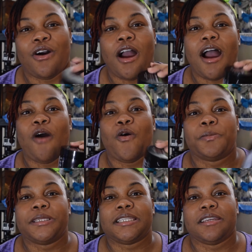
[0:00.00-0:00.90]

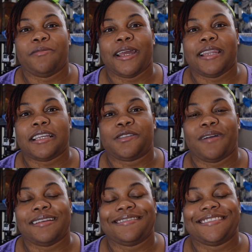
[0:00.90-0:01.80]
Hope to see you in my next
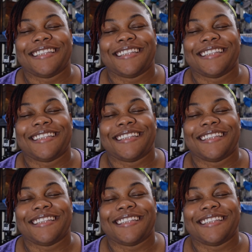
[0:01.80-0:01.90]
one.